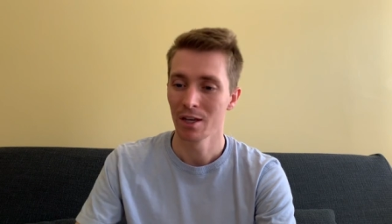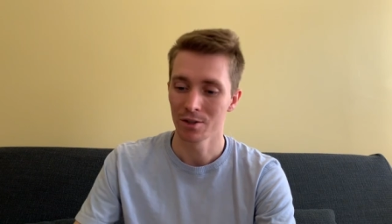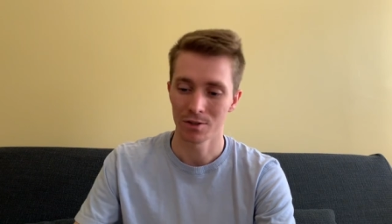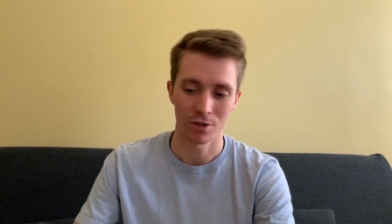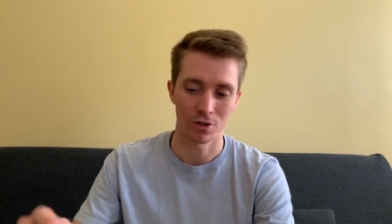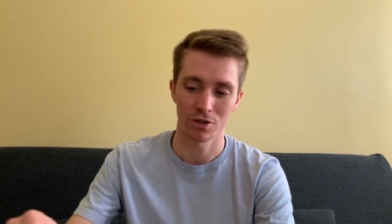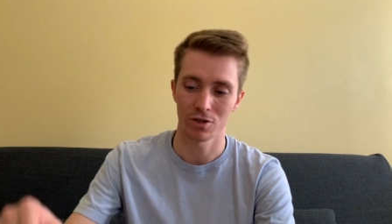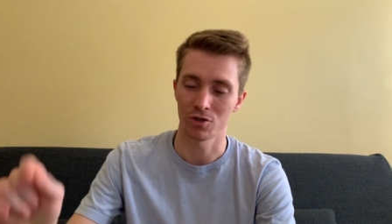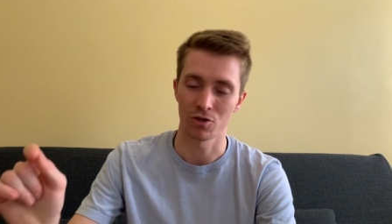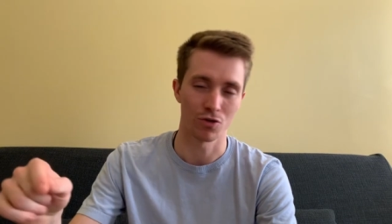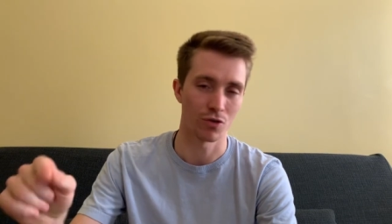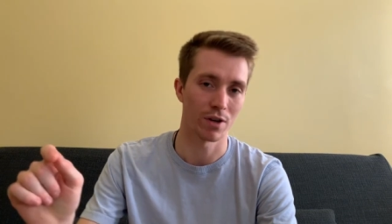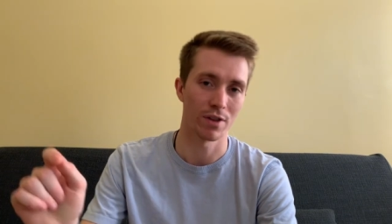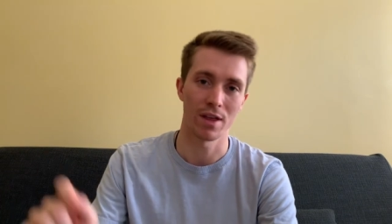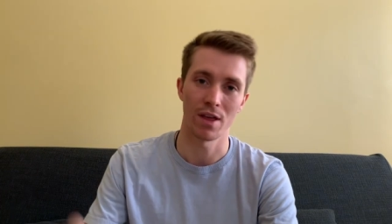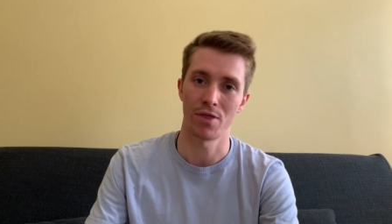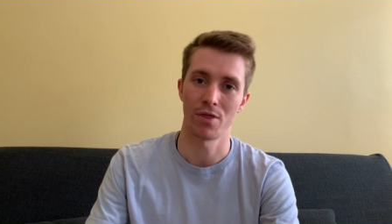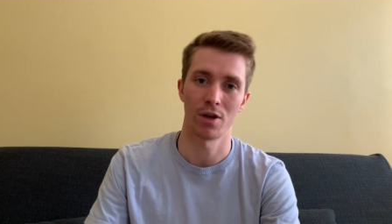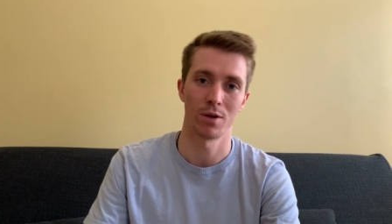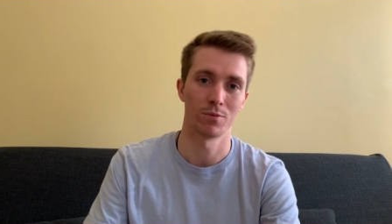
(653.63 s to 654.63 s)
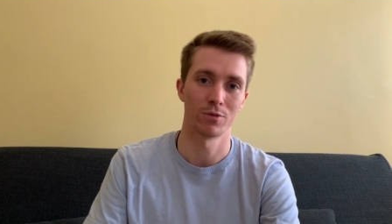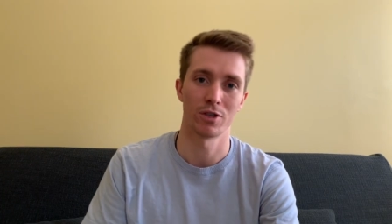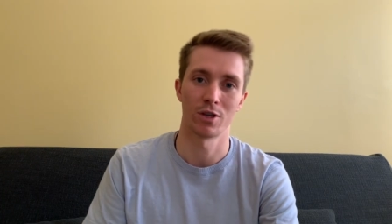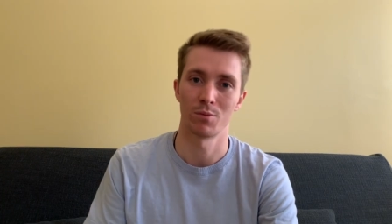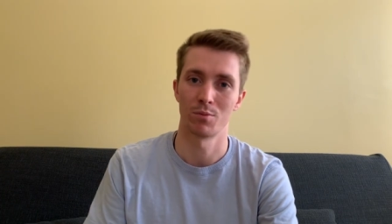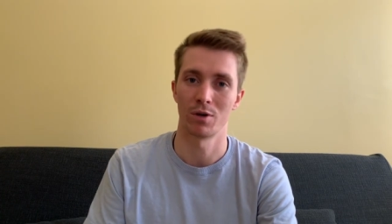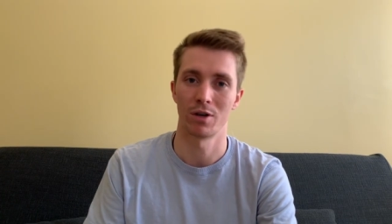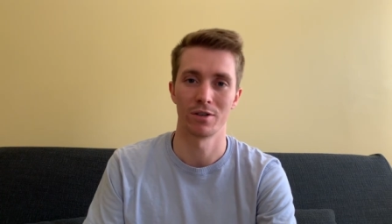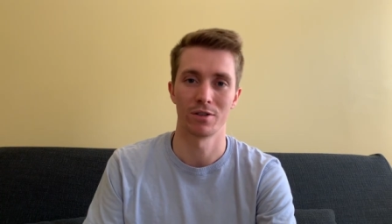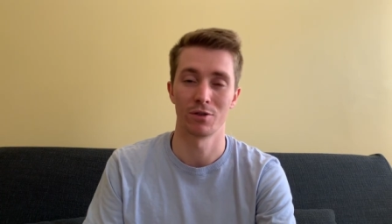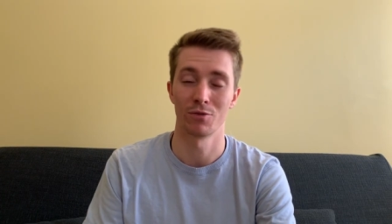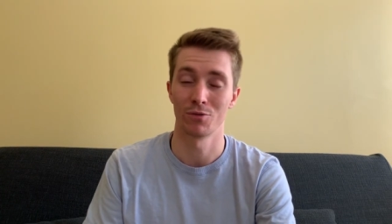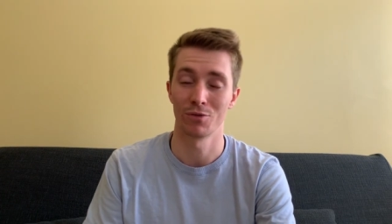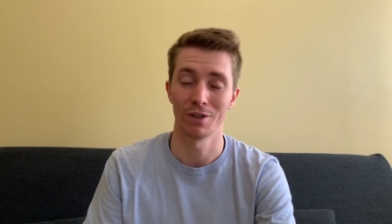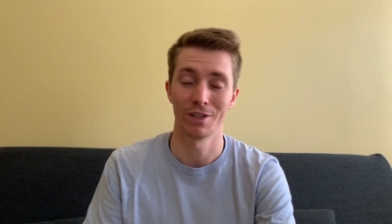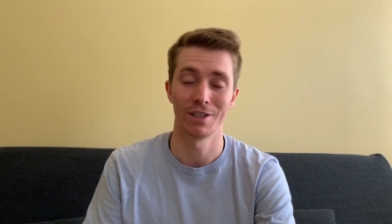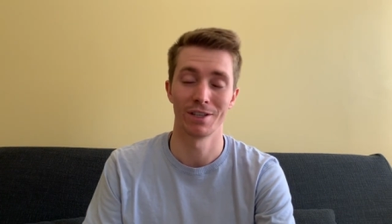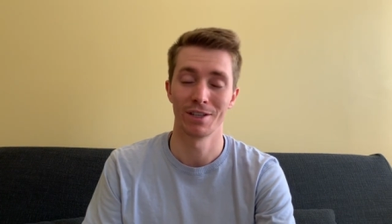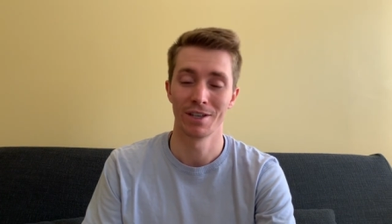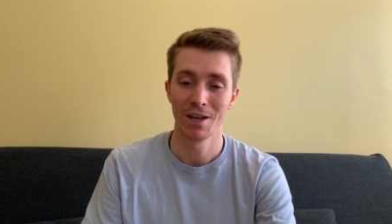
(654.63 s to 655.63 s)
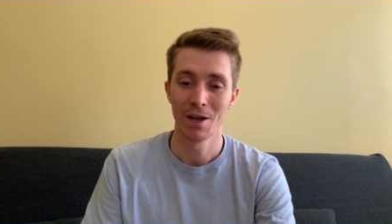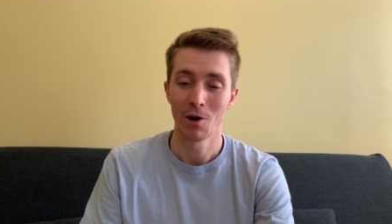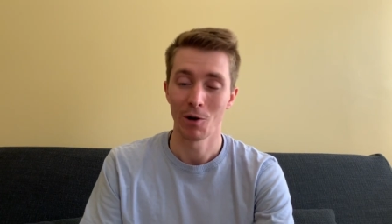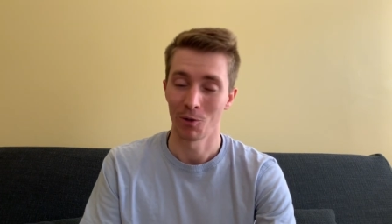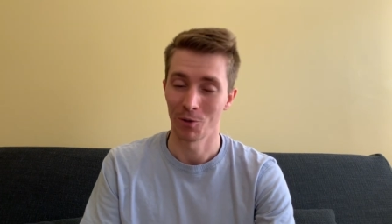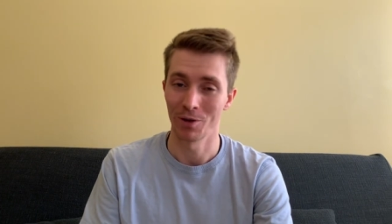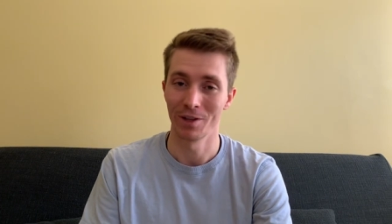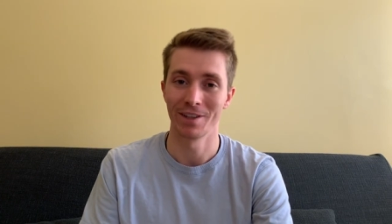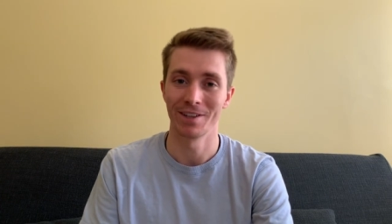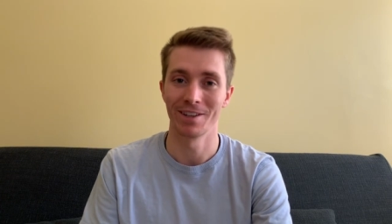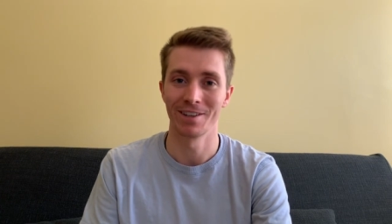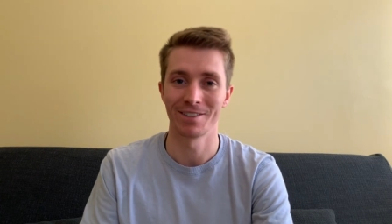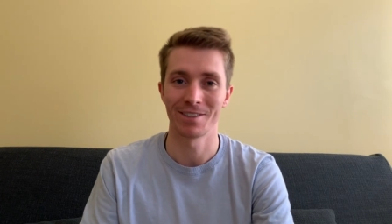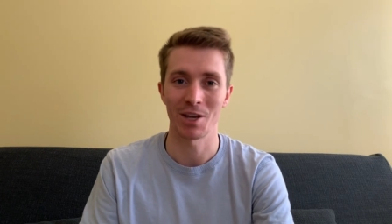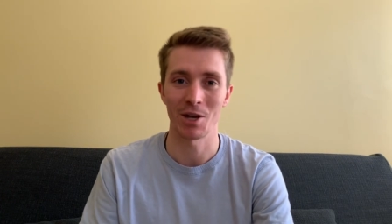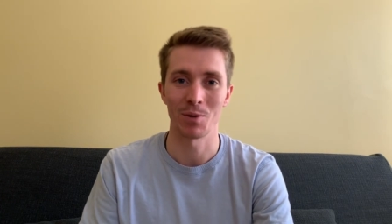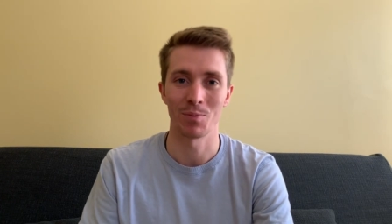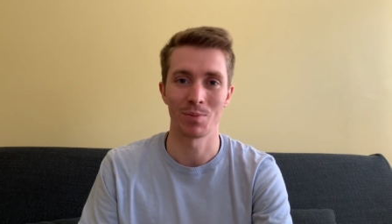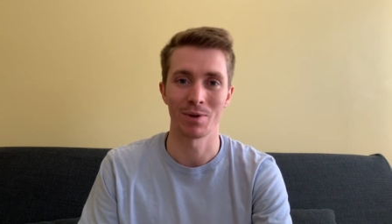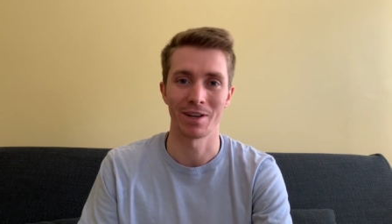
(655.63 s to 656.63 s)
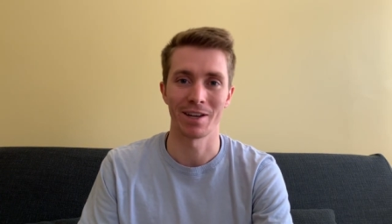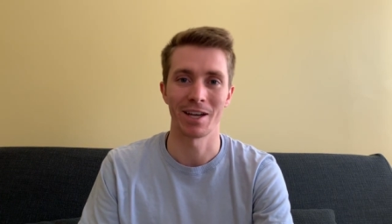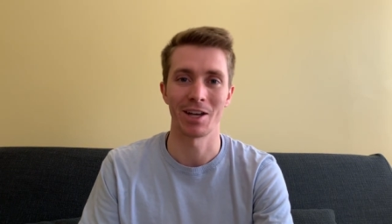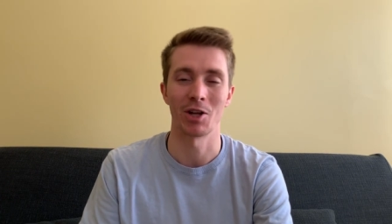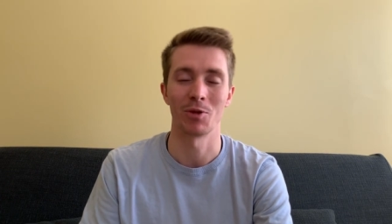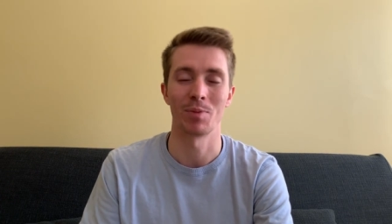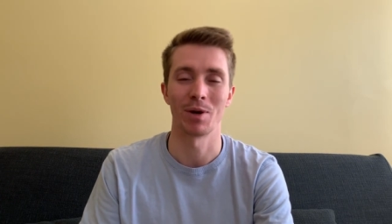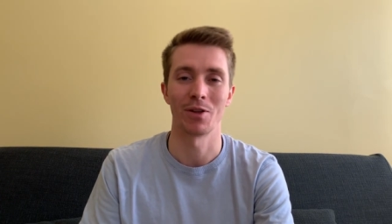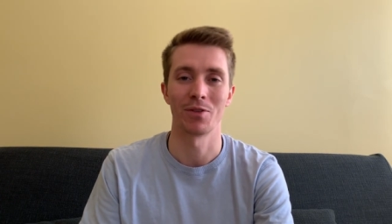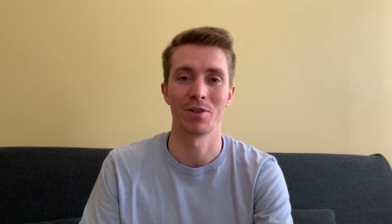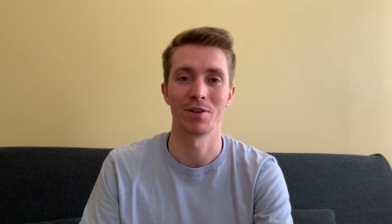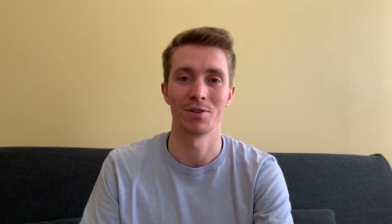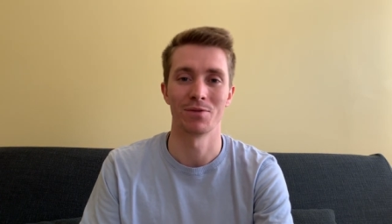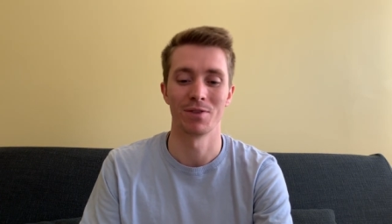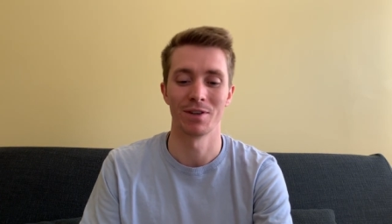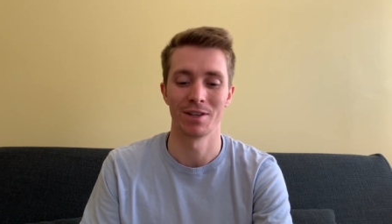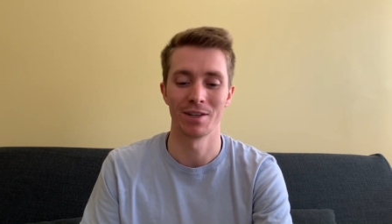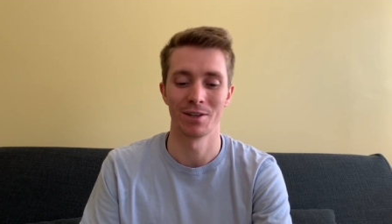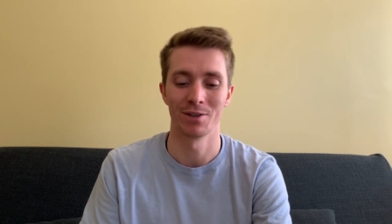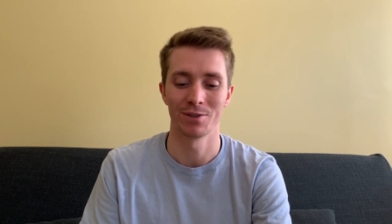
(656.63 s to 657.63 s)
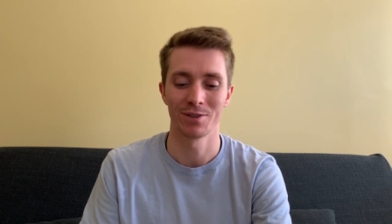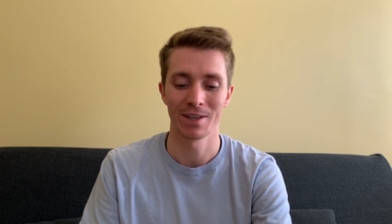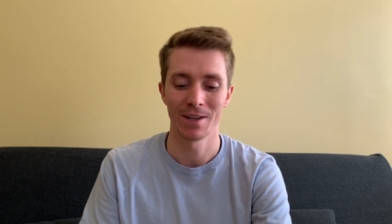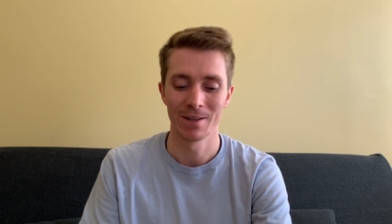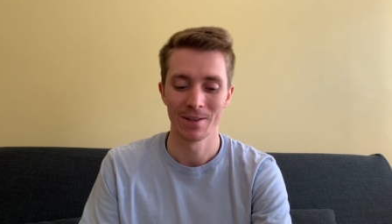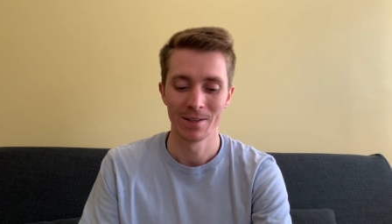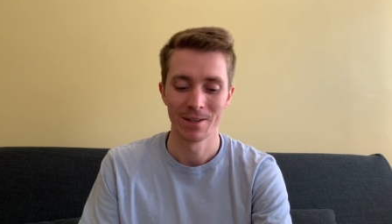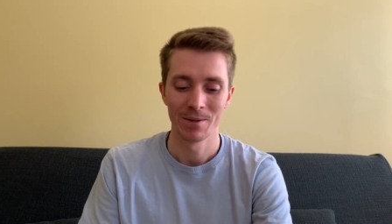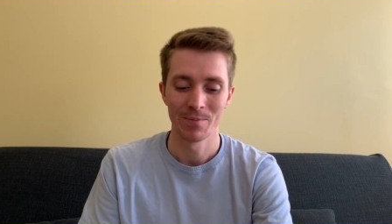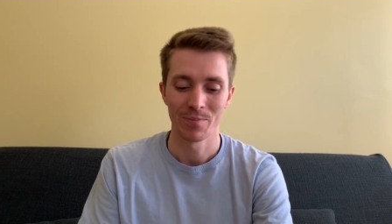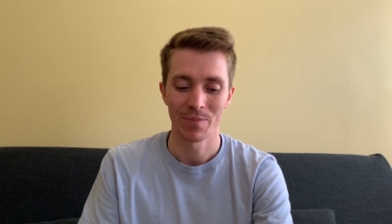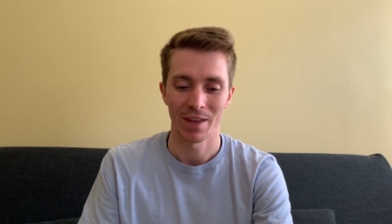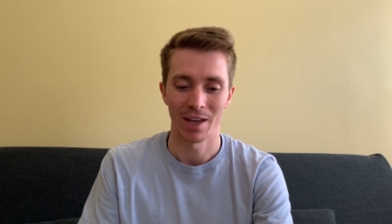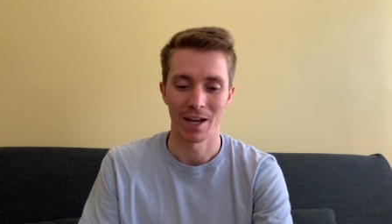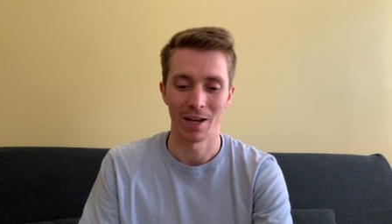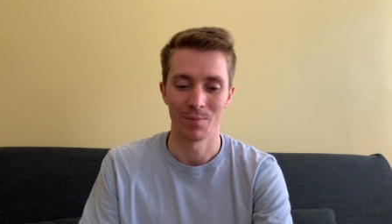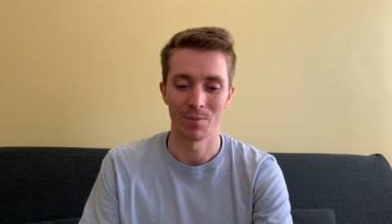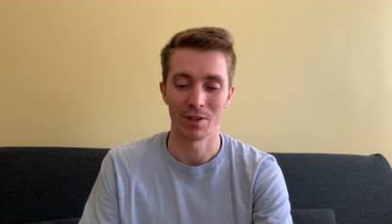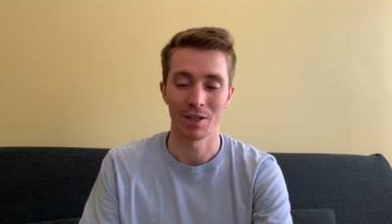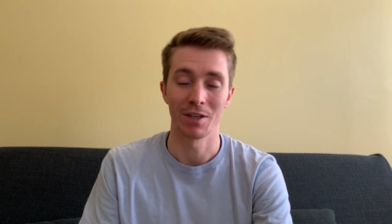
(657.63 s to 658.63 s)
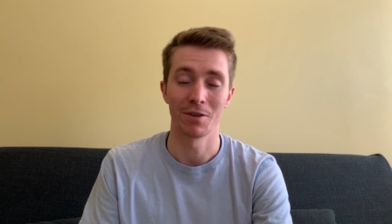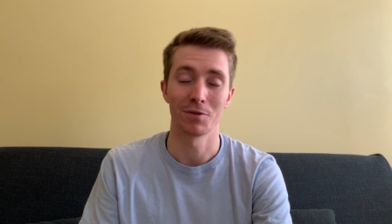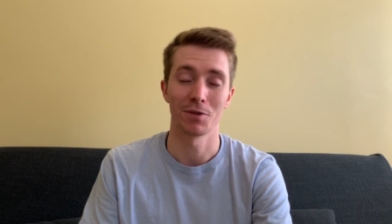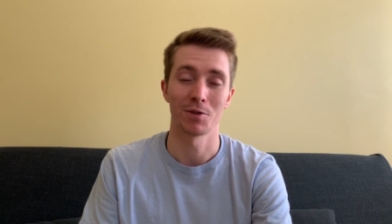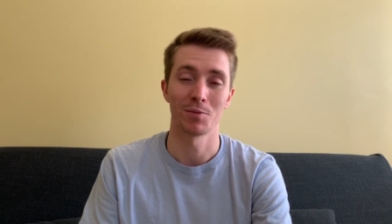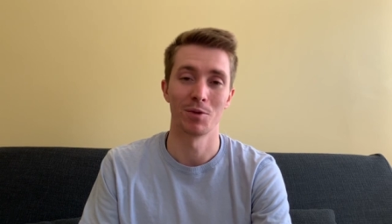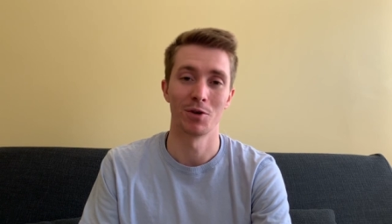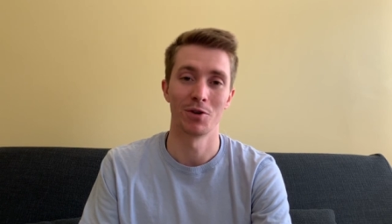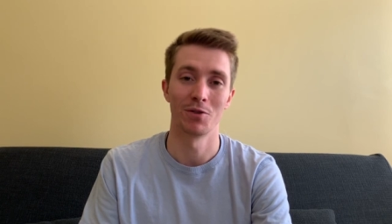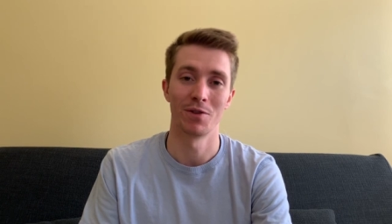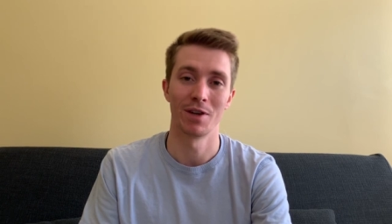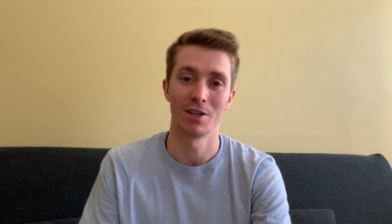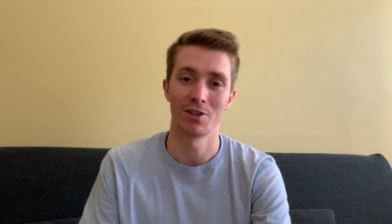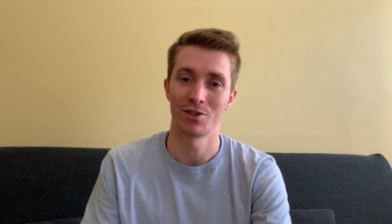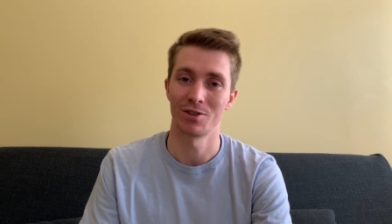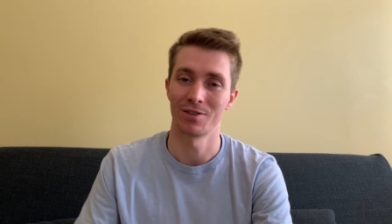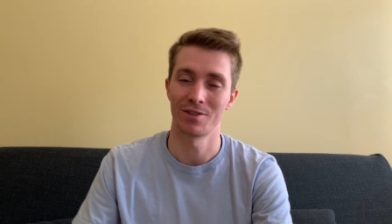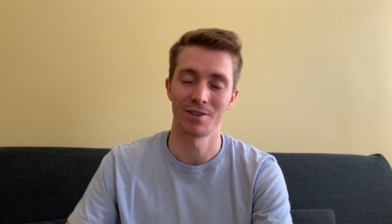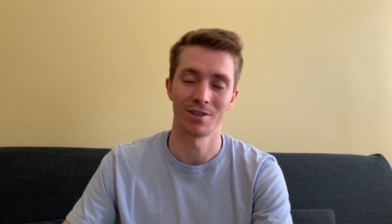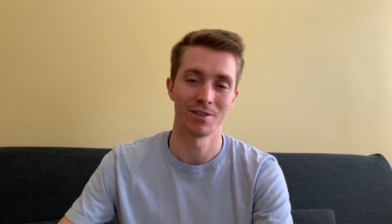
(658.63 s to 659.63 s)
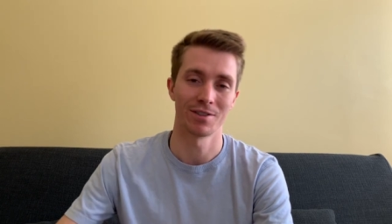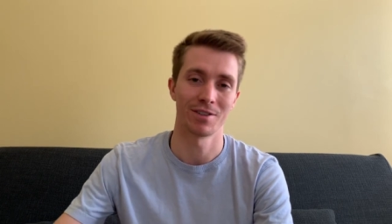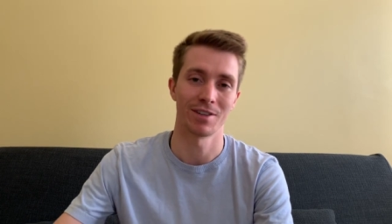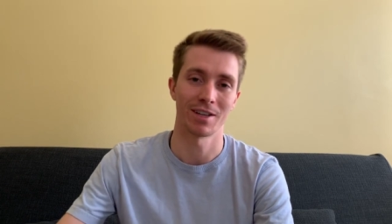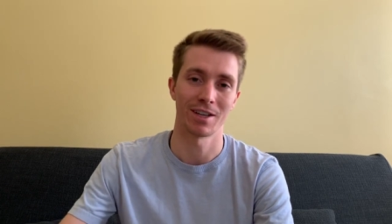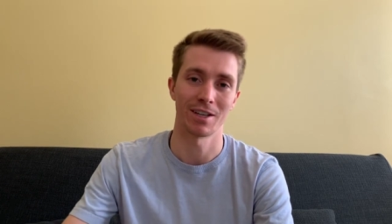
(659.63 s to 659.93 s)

Just destroy that thumbs up button. It really, really does help out these videos. It gives us motivation to